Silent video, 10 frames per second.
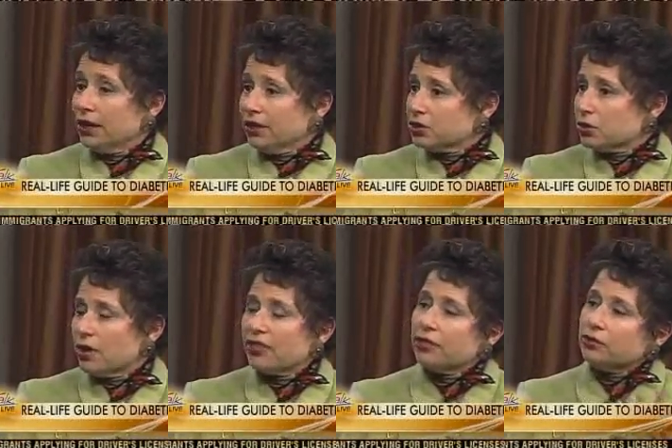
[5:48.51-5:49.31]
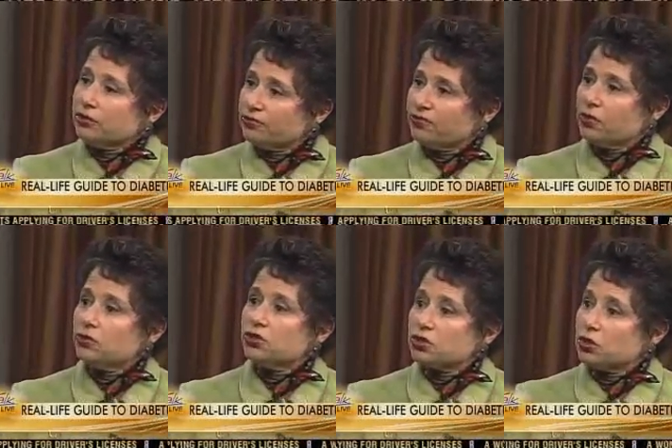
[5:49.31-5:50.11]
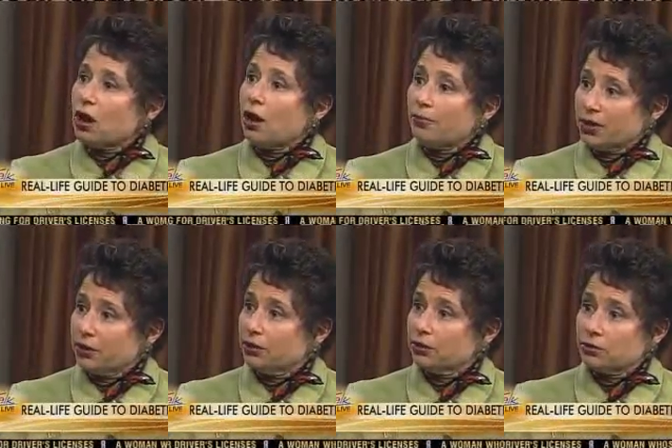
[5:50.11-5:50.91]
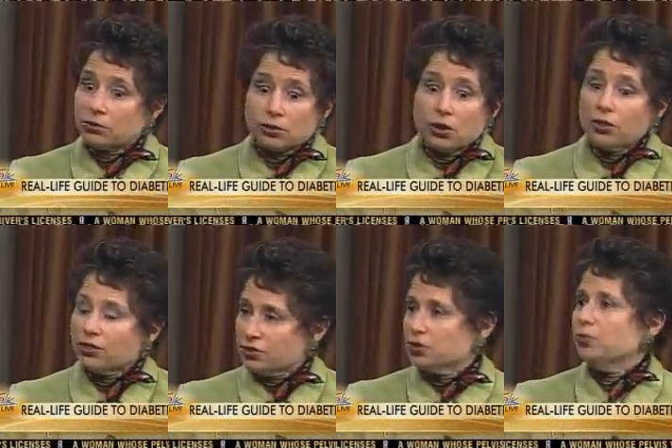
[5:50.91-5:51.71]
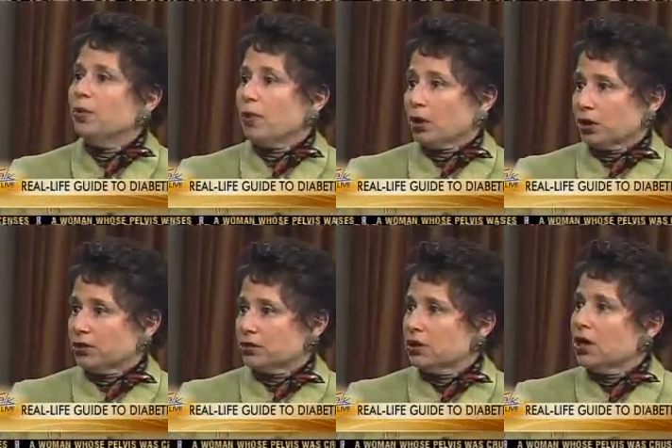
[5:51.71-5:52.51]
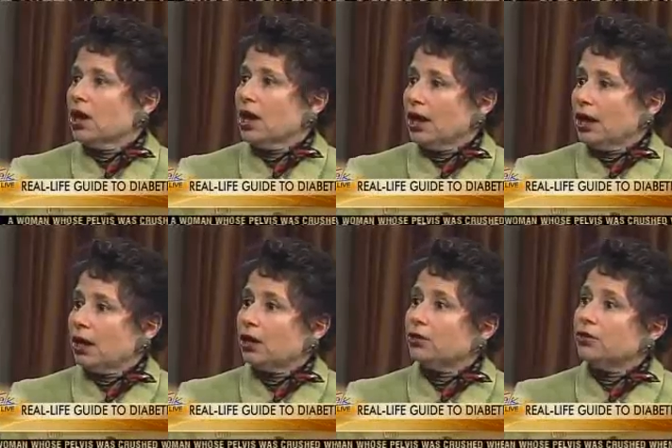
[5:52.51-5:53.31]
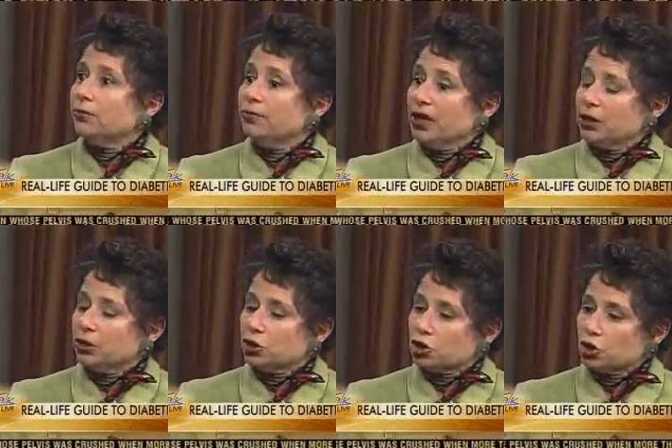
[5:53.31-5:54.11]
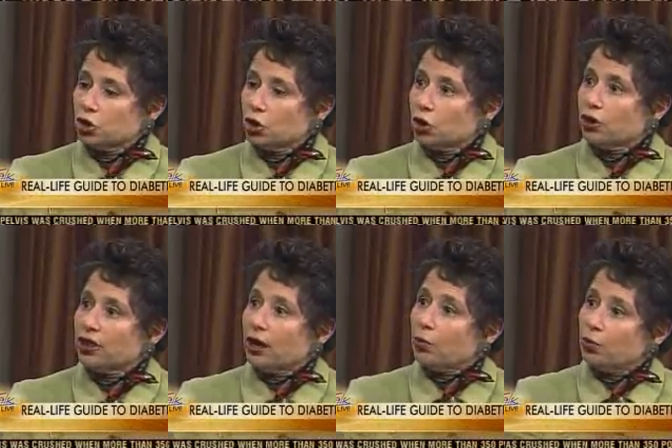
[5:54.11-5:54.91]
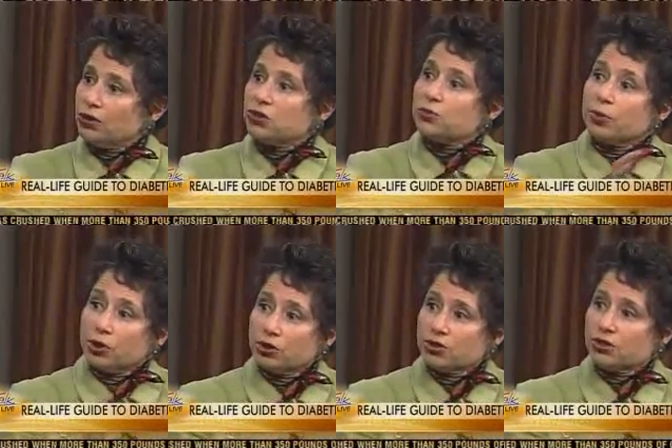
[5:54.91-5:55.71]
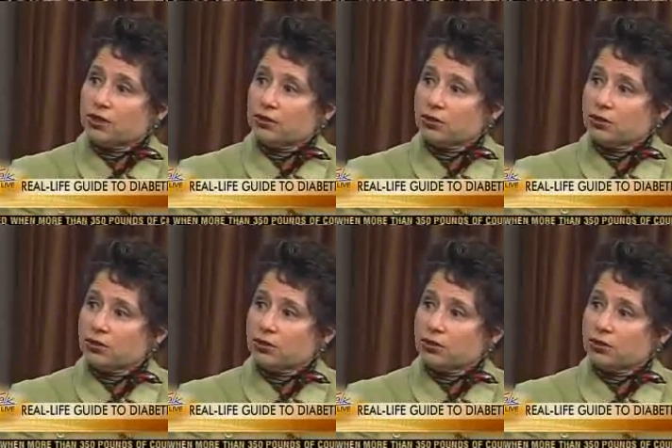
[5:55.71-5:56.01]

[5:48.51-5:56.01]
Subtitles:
And so I think the first stop is the supermarket, and making sure that what is purchased at the